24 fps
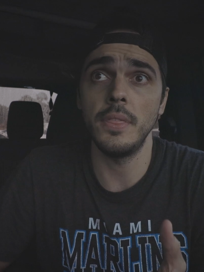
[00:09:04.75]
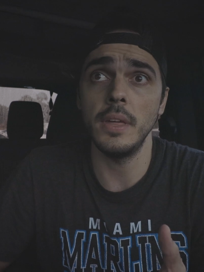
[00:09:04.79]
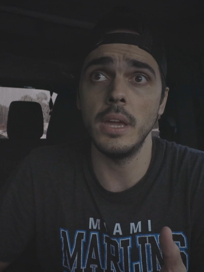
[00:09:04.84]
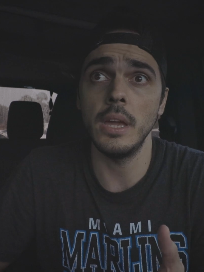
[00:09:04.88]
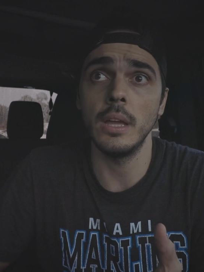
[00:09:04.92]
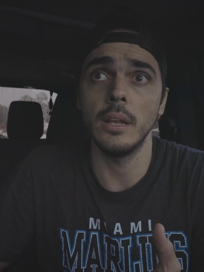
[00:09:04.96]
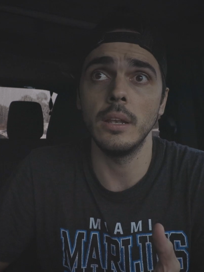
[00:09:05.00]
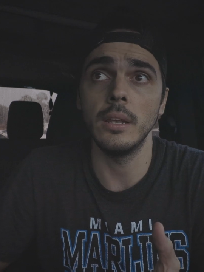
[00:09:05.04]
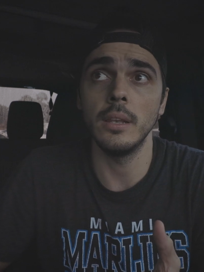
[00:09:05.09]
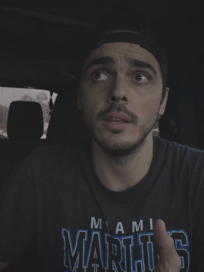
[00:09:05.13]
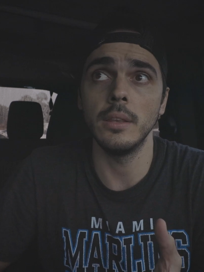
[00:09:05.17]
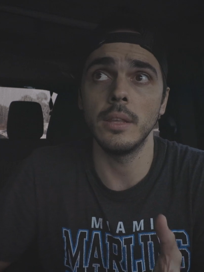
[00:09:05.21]

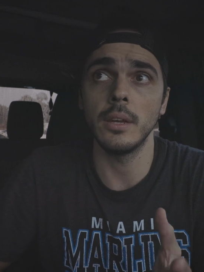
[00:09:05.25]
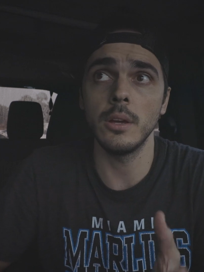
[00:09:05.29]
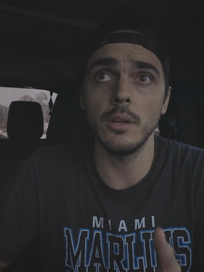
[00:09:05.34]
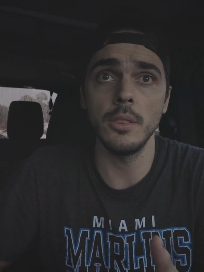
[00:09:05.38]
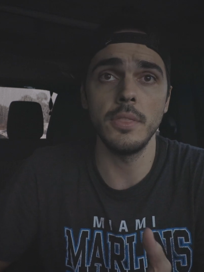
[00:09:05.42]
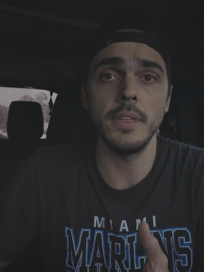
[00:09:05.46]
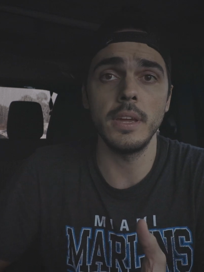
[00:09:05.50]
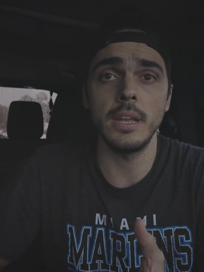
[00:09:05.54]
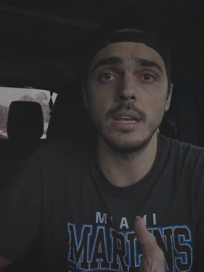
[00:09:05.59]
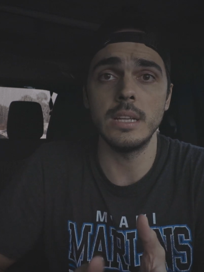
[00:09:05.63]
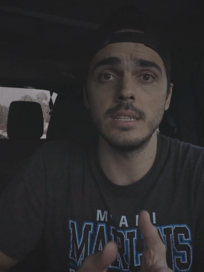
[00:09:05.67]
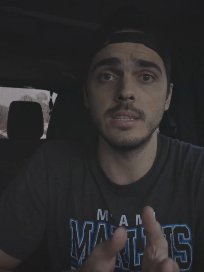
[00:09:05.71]
thing. The
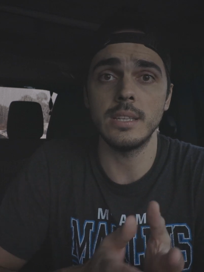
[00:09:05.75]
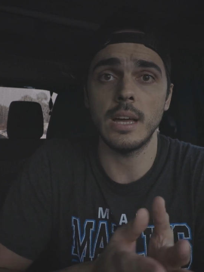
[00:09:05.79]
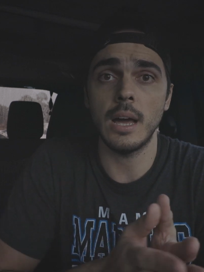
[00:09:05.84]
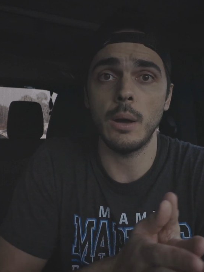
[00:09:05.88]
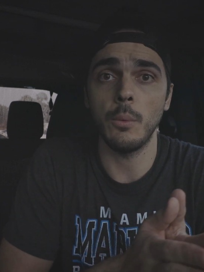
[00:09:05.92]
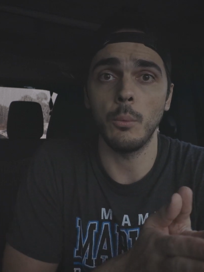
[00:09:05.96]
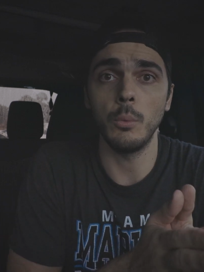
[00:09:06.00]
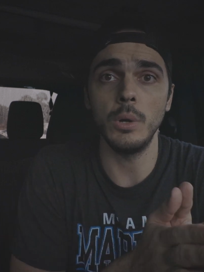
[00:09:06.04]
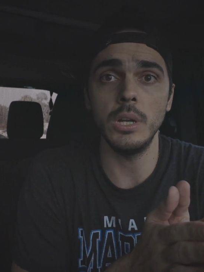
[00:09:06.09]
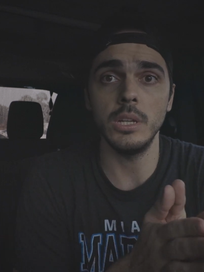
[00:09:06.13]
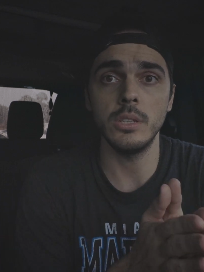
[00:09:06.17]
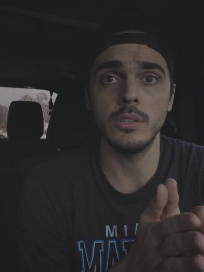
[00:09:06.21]
good thing is
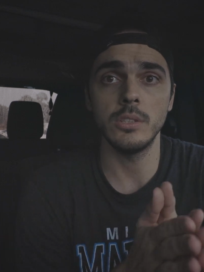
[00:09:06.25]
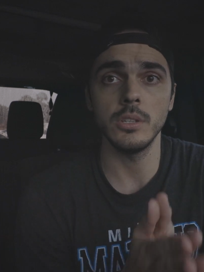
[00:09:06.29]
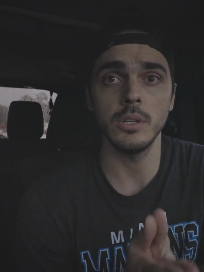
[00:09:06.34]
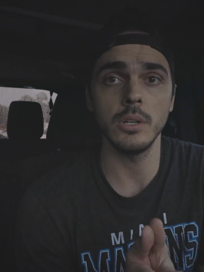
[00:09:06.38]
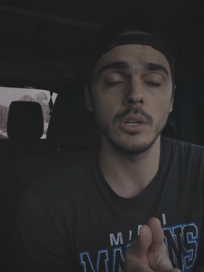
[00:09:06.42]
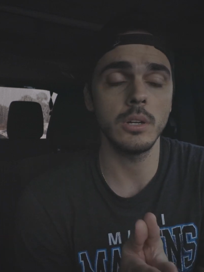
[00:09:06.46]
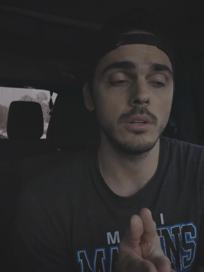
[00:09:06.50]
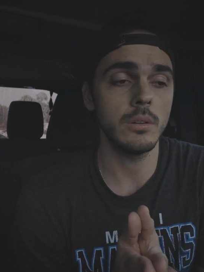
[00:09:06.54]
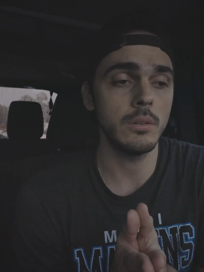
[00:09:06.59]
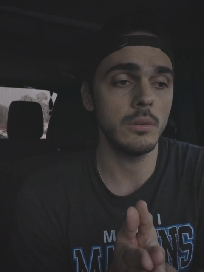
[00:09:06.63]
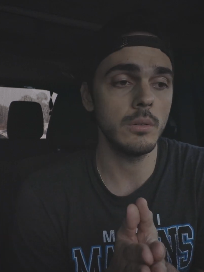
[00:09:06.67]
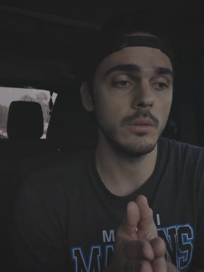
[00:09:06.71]
that we
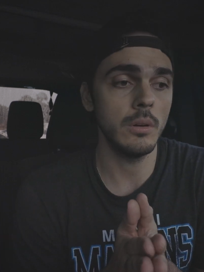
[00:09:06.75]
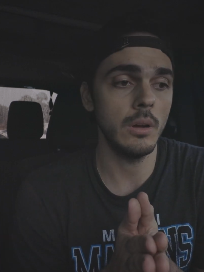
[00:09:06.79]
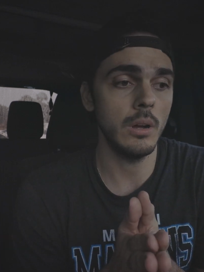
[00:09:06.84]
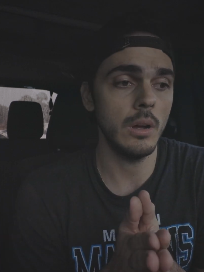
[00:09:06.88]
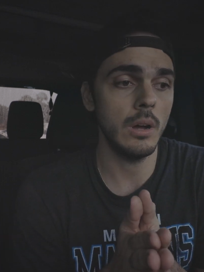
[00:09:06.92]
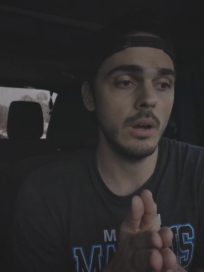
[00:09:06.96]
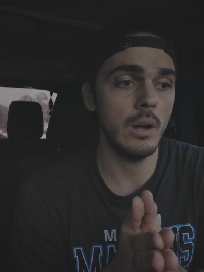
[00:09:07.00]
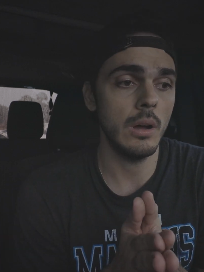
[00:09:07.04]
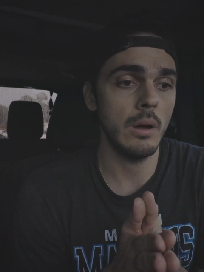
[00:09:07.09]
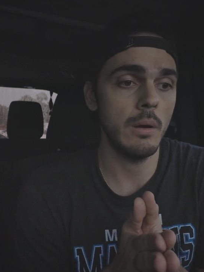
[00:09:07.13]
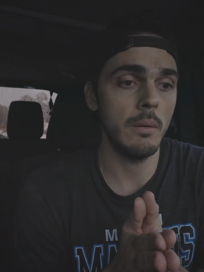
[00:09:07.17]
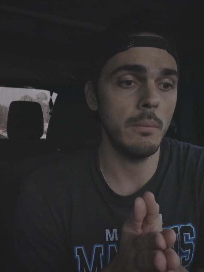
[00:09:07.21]
took
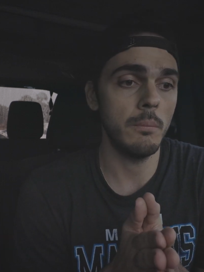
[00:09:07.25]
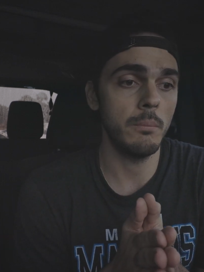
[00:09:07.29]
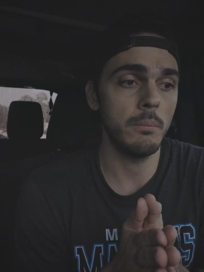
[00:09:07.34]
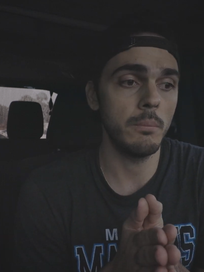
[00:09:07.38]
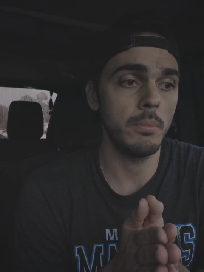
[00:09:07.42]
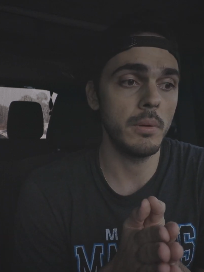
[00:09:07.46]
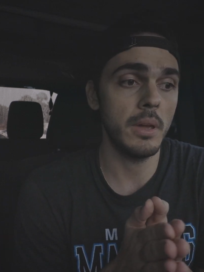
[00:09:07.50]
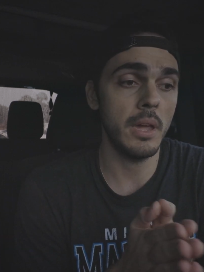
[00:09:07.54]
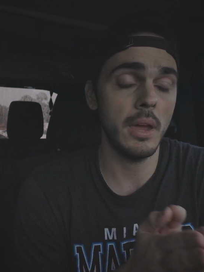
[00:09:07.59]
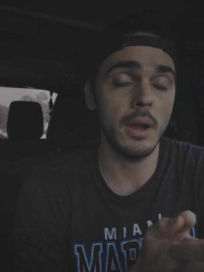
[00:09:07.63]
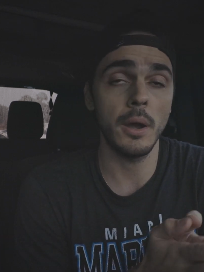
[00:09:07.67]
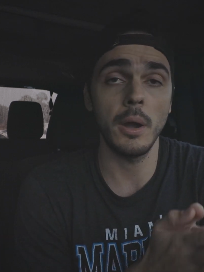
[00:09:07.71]

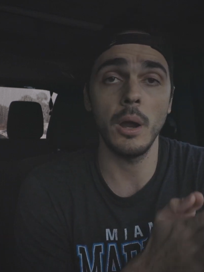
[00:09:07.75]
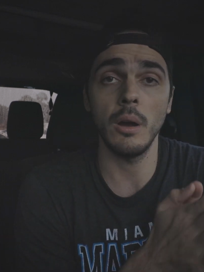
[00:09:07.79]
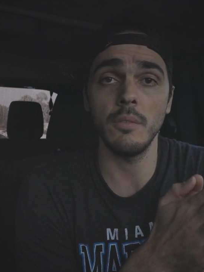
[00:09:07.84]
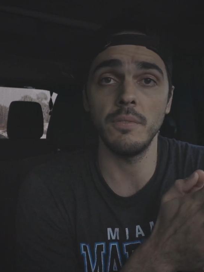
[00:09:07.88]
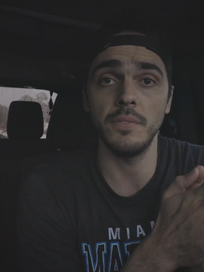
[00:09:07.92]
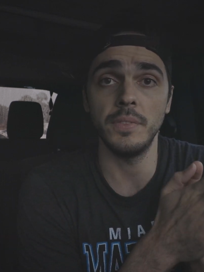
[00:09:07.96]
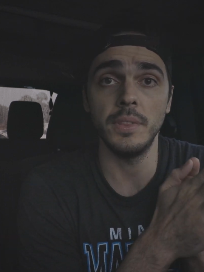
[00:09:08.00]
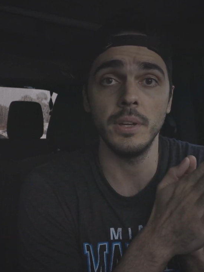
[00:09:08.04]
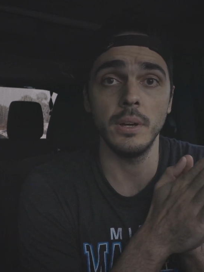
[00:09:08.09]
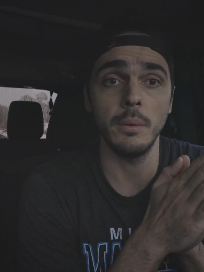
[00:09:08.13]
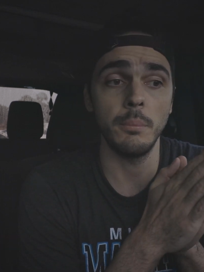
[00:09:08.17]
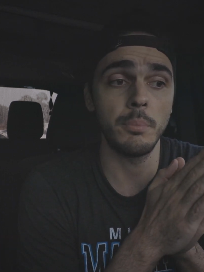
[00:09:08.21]
care
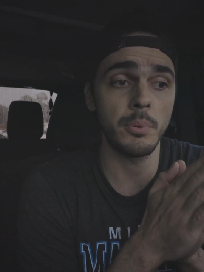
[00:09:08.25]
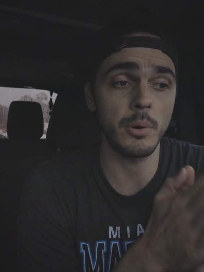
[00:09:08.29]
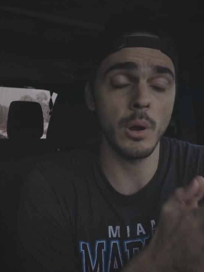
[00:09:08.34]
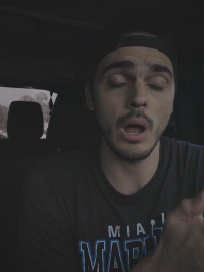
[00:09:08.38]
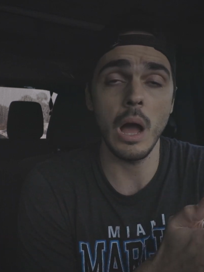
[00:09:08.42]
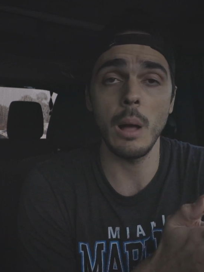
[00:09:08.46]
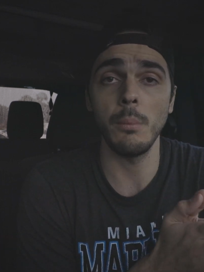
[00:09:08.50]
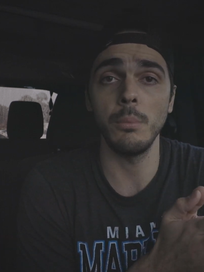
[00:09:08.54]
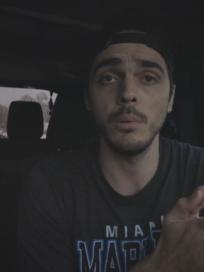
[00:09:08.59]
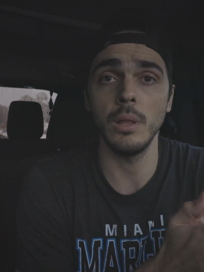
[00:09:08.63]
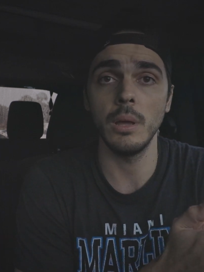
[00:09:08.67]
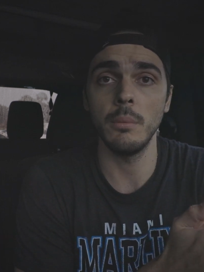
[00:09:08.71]
of the
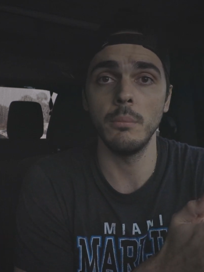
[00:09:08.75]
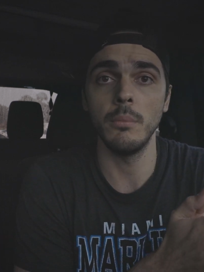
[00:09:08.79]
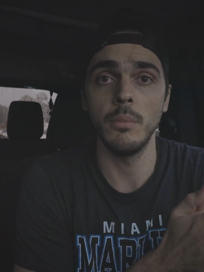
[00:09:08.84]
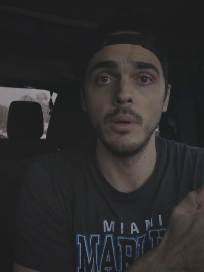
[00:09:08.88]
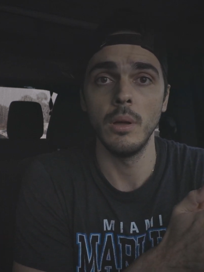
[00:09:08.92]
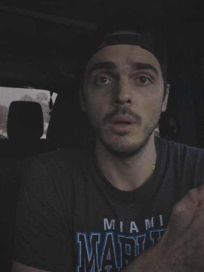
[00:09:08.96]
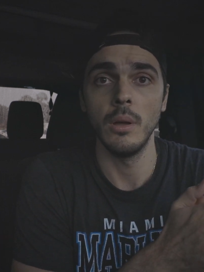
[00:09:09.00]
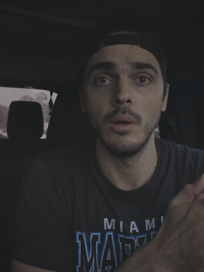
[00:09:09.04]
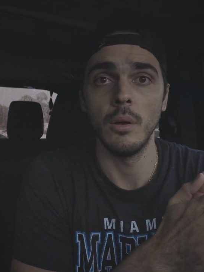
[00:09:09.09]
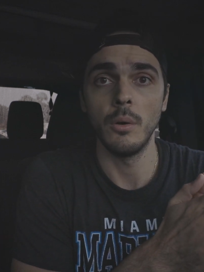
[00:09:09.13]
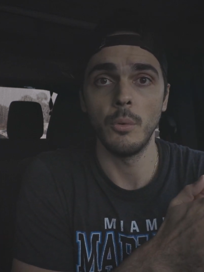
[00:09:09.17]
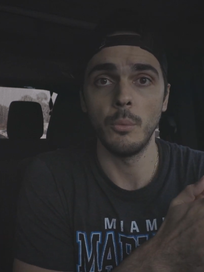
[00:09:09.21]
problem
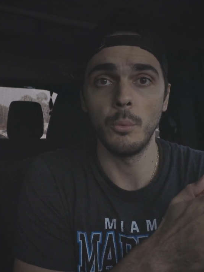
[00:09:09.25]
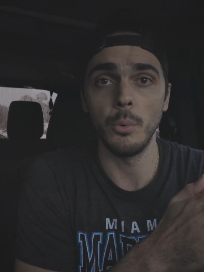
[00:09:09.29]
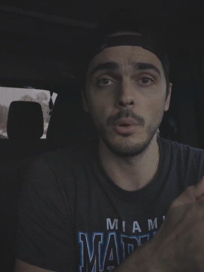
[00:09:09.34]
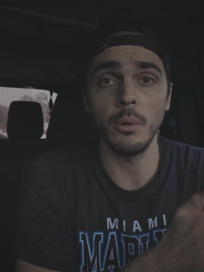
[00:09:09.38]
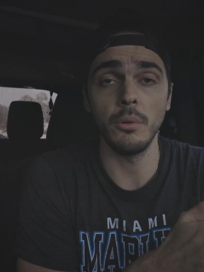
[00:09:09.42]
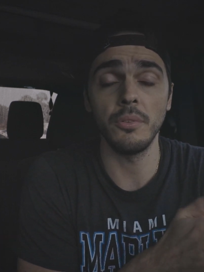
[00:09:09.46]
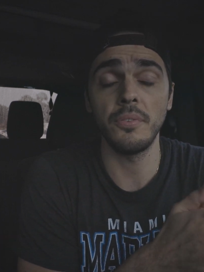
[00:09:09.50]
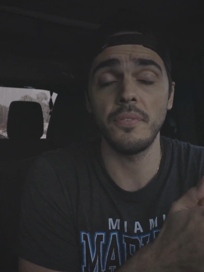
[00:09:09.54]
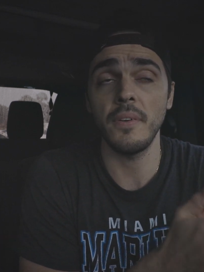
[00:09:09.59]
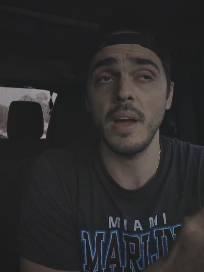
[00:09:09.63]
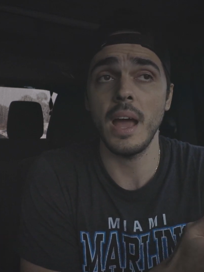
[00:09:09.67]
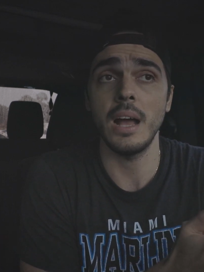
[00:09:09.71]

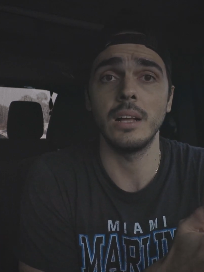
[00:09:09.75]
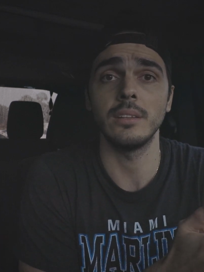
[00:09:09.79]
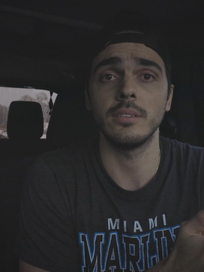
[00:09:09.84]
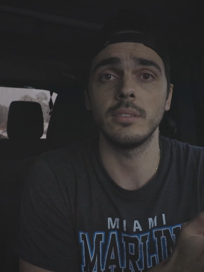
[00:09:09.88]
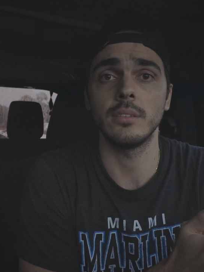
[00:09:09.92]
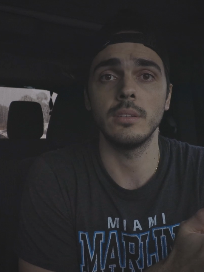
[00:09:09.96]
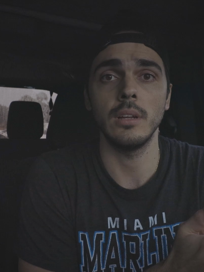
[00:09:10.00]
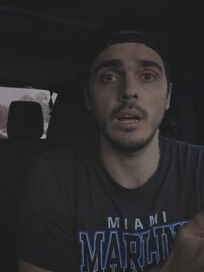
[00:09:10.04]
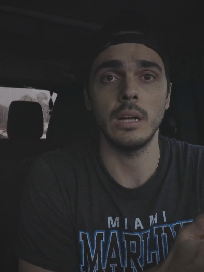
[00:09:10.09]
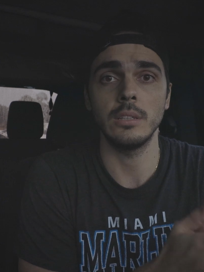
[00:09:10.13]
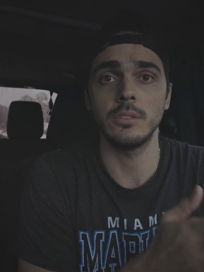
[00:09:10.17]
real fast.